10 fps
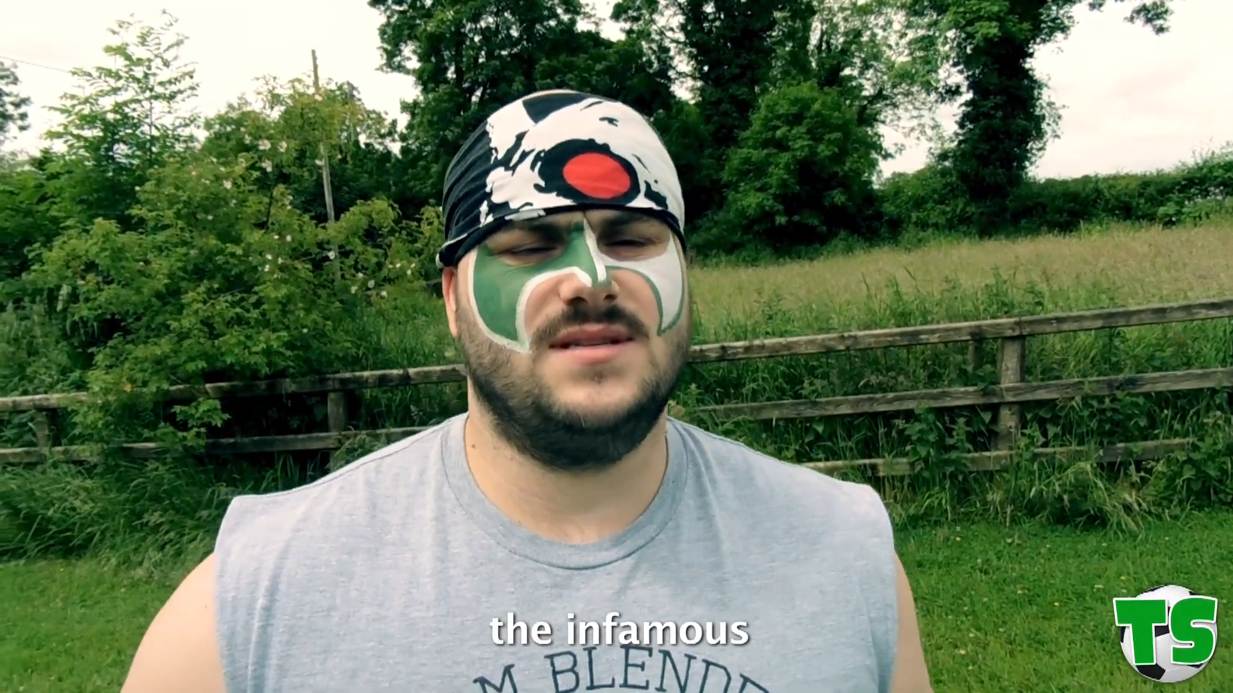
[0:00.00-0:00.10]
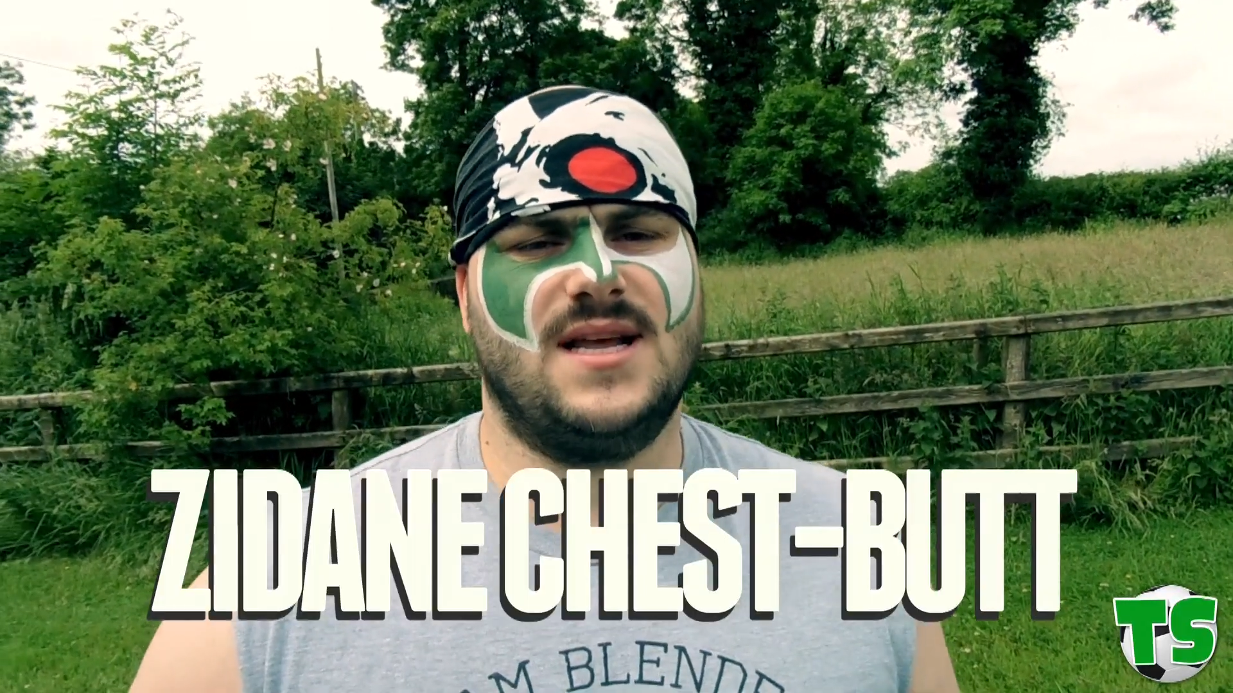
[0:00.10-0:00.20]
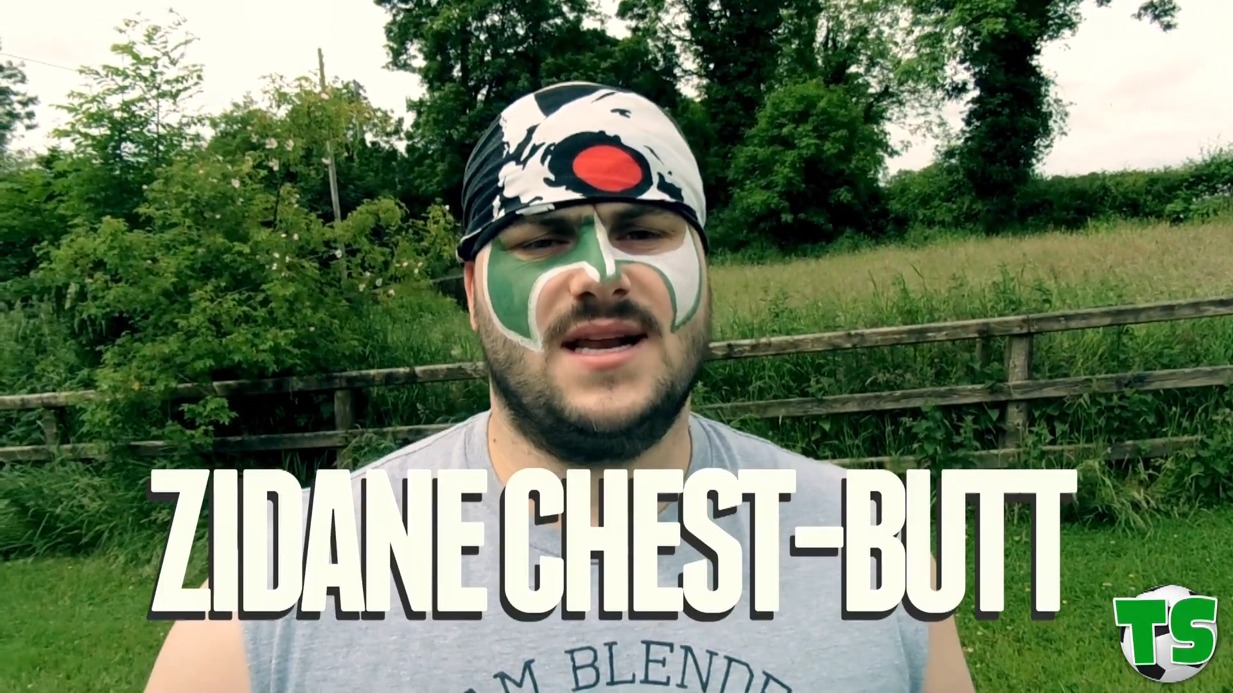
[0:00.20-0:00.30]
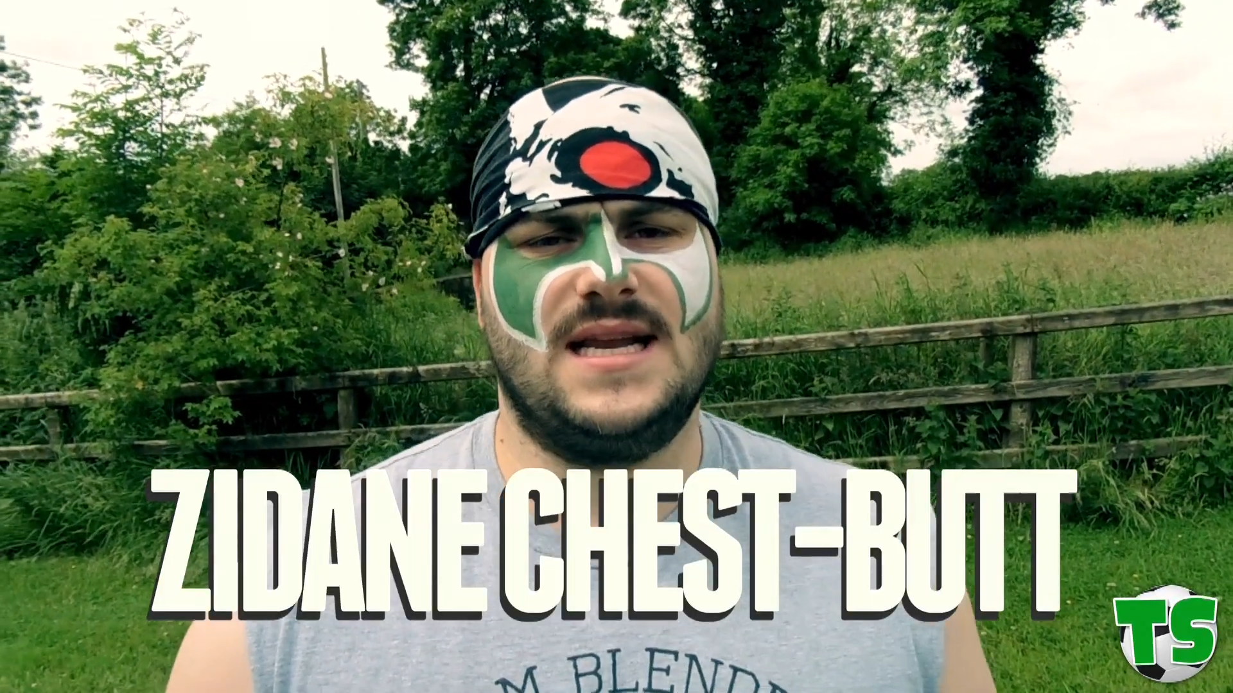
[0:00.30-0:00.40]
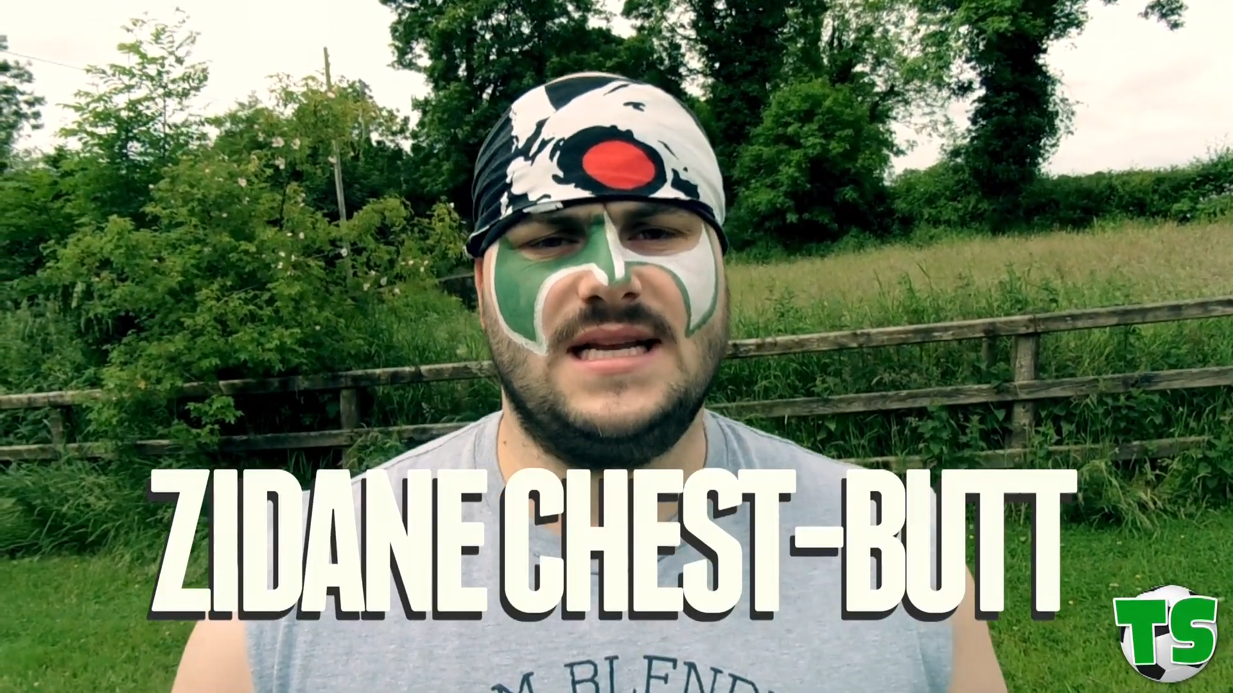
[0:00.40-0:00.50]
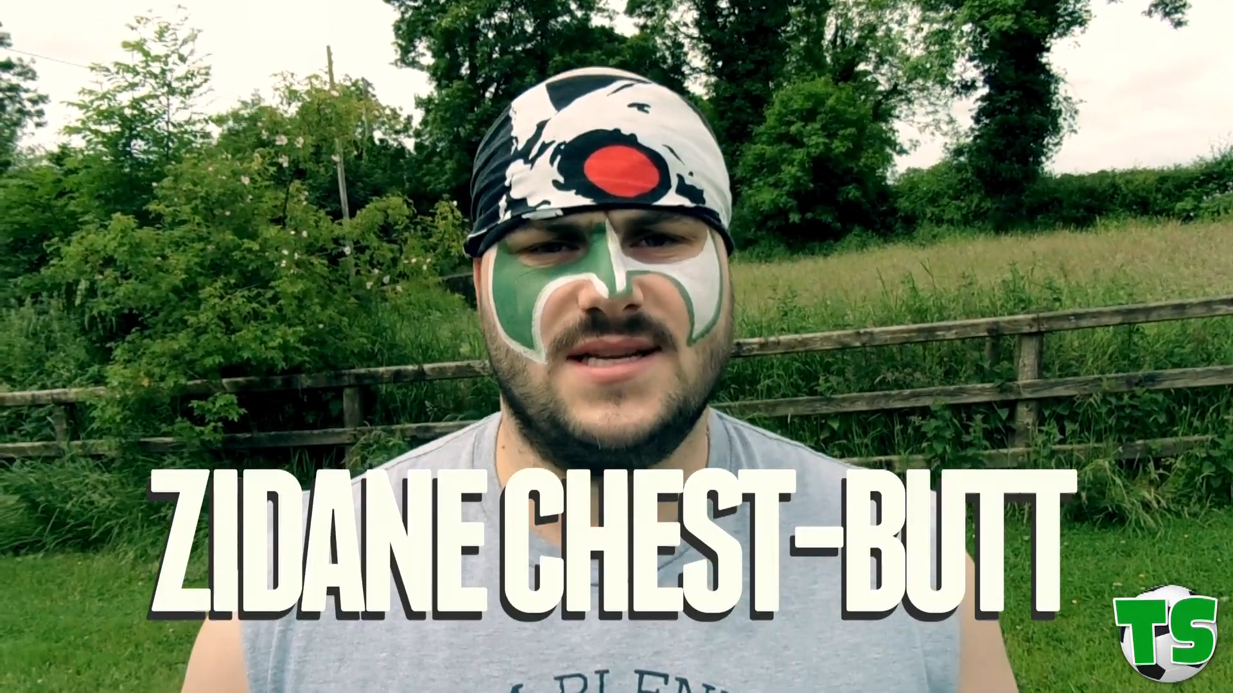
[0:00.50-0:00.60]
Zinedine